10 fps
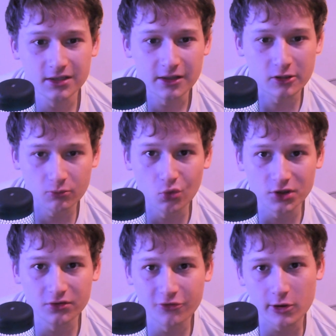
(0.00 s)
it's
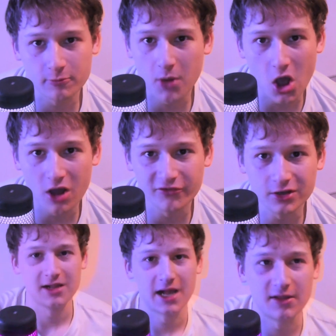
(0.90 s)
wonderful, it's
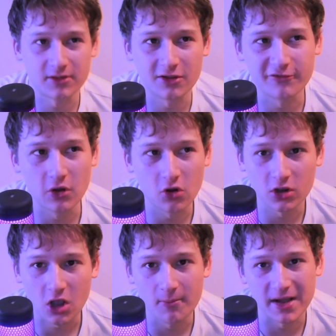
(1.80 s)
perfect. And then I feel like
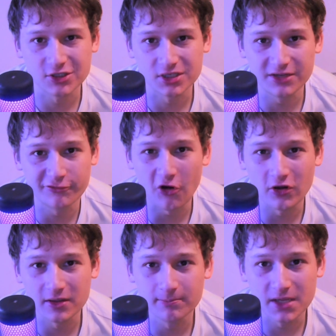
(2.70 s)
I'm actually
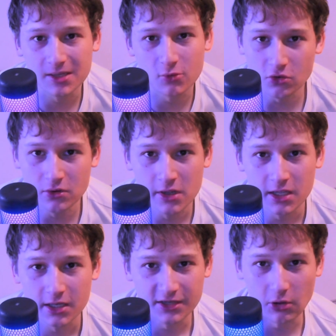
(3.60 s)
fighting people.
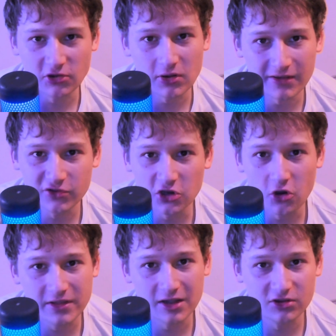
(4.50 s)
You know, I don't have to go
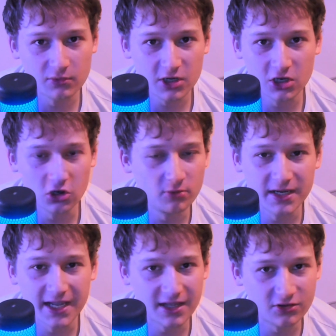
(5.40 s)
down to a club and
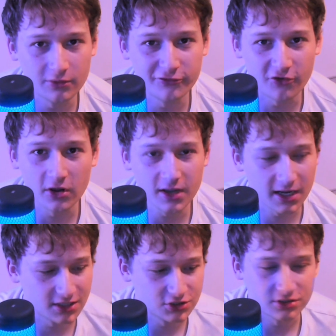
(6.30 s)
get into a fight. I
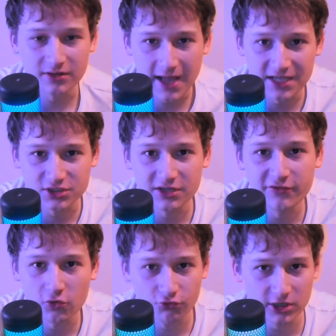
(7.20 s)
can just actually feel
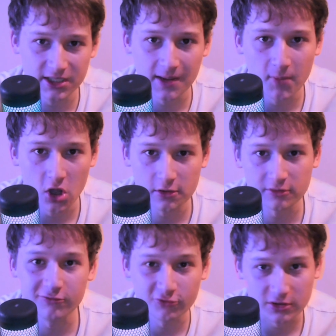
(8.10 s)
really immersed in
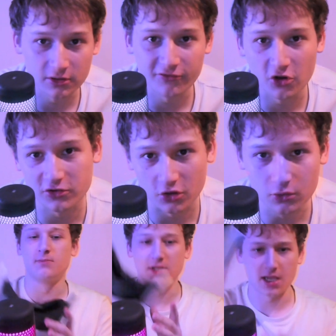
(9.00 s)
front of the fight too.
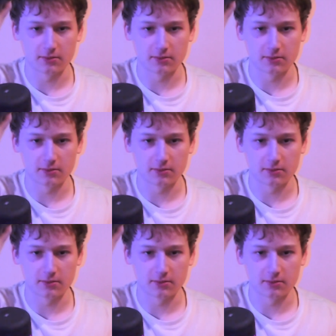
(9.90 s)
But yeah,